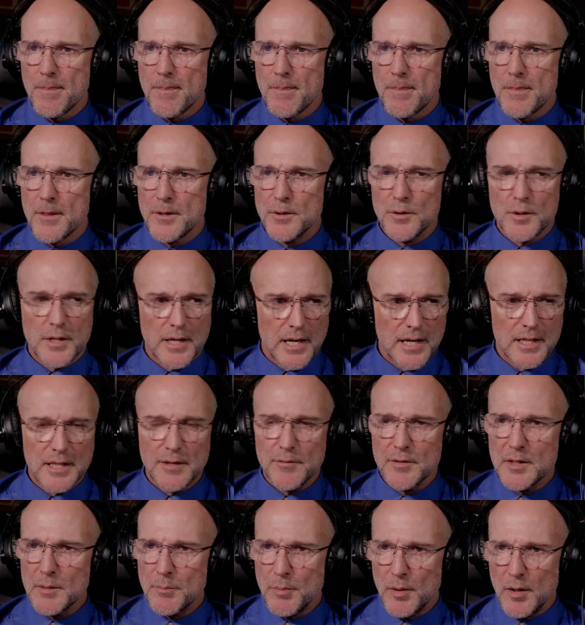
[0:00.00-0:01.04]
You can't even
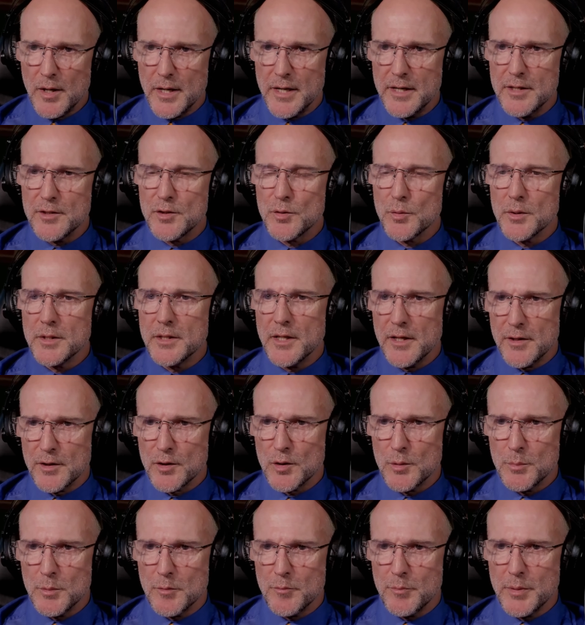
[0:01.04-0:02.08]
apply it to another
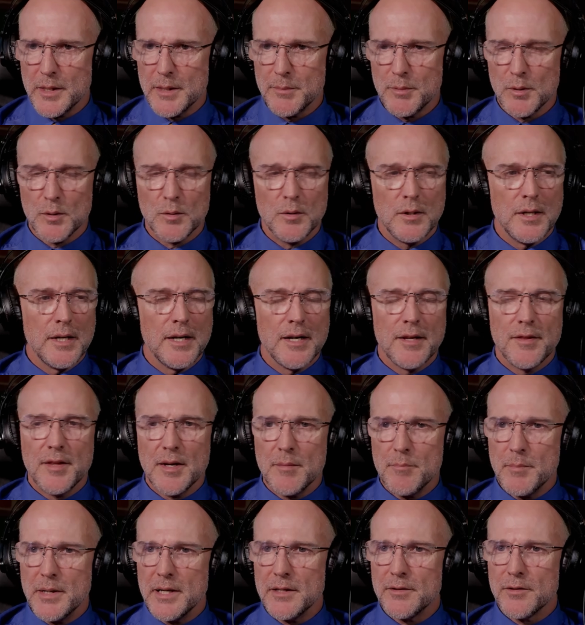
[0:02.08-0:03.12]
group of people that
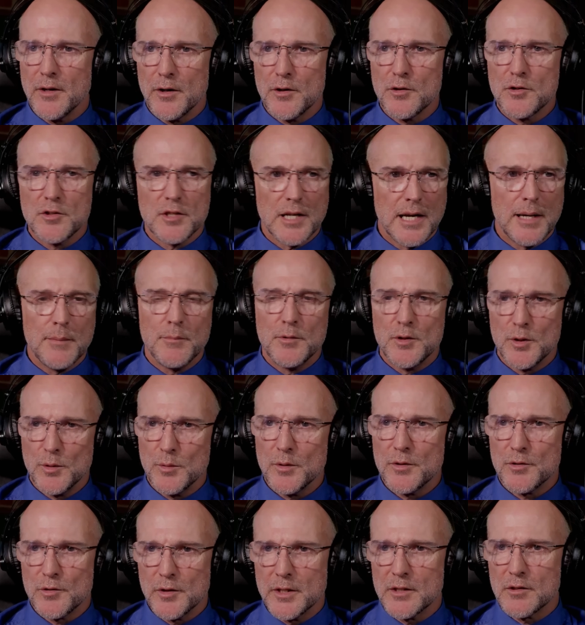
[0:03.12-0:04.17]
meet those same 2 or
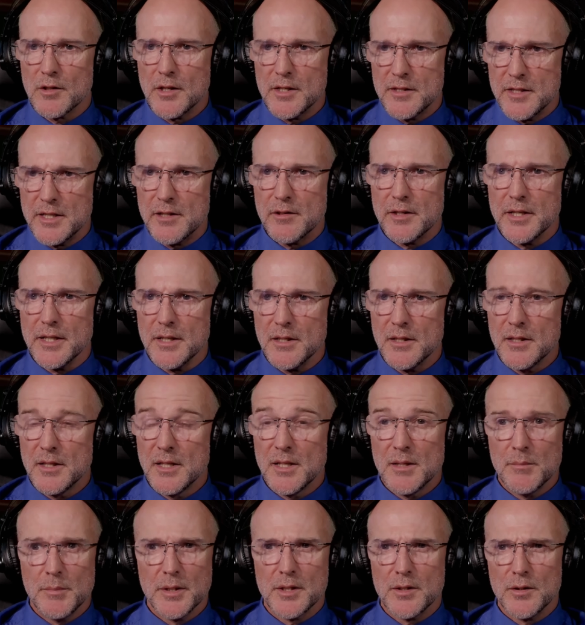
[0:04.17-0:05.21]
3 criteria,
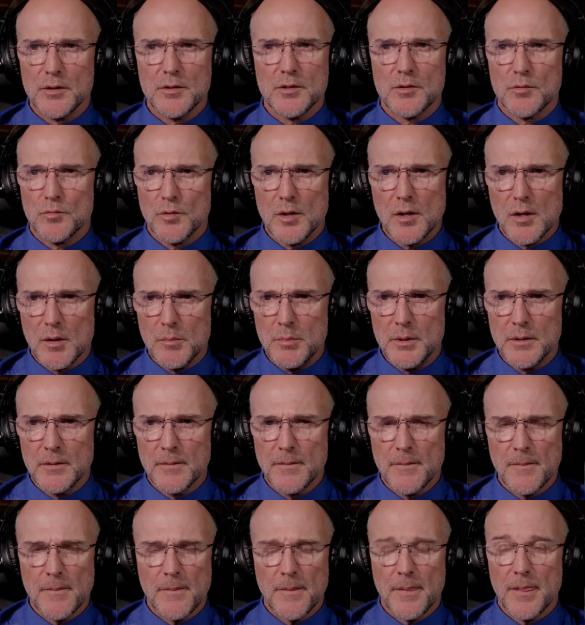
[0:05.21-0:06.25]
because, Rob,
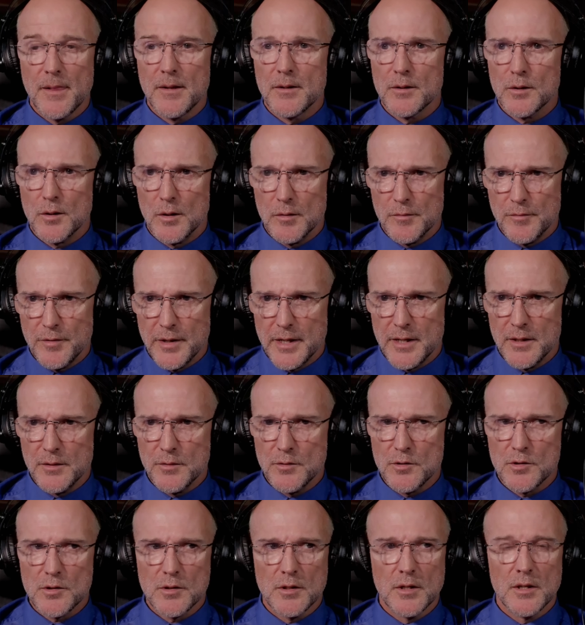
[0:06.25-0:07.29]

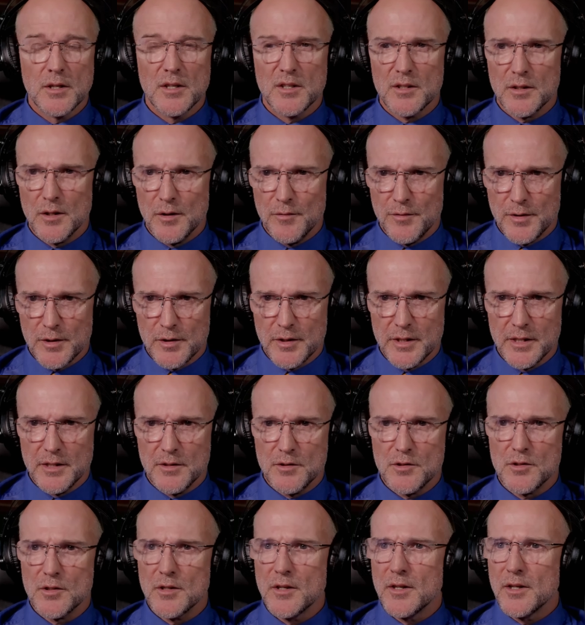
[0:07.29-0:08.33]
confounds,
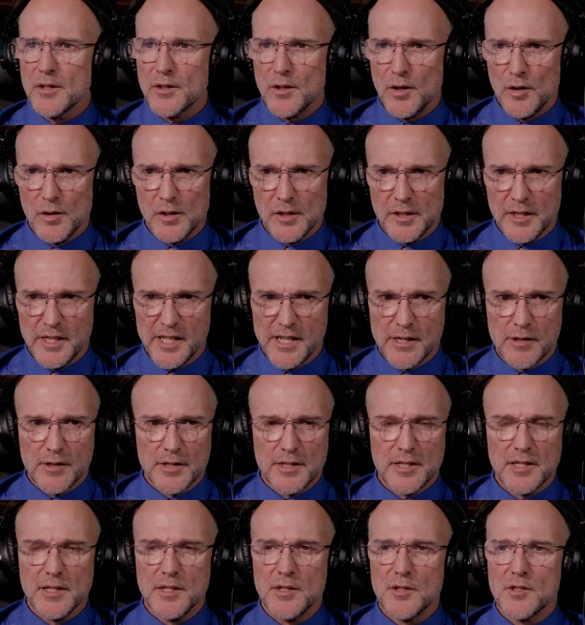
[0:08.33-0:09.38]
covariates,
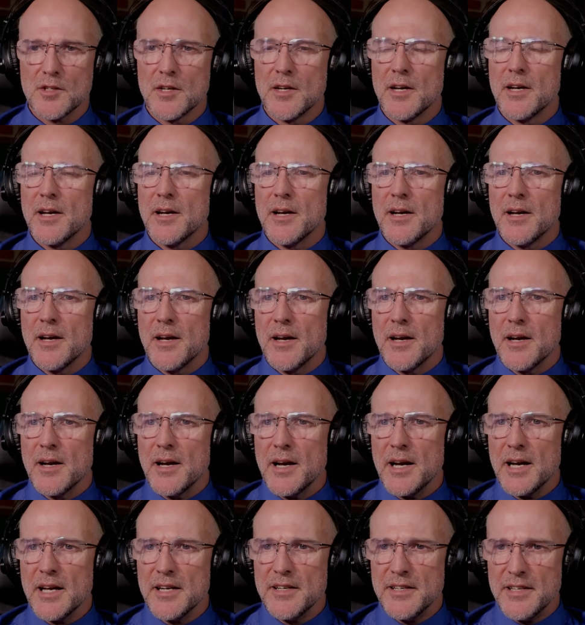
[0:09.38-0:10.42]
collinearities,
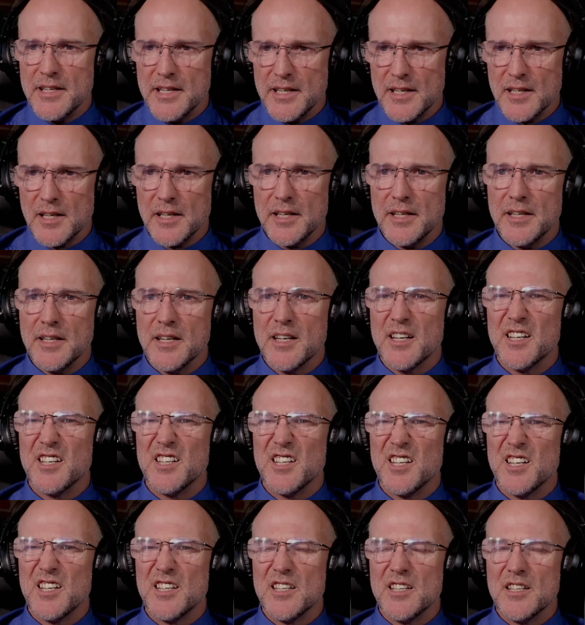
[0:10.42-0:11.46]
a nearly
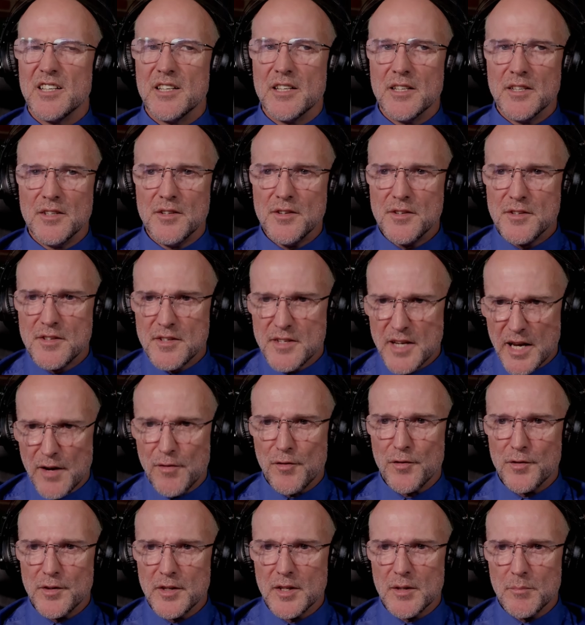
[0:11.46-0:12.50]

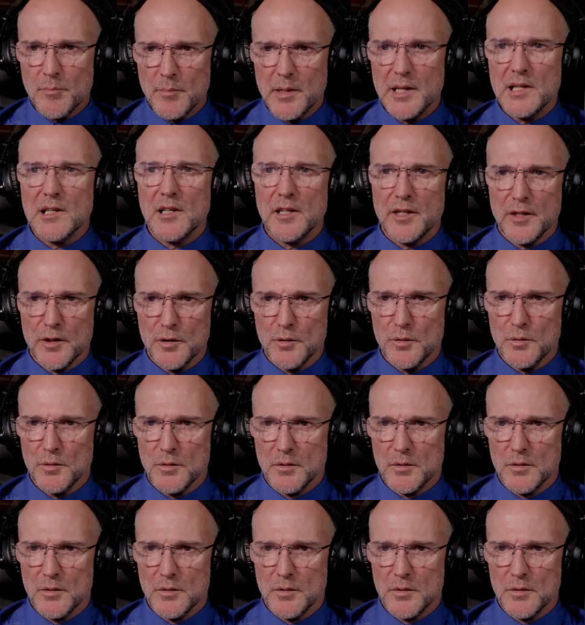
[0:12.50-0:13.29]
indefinite milieu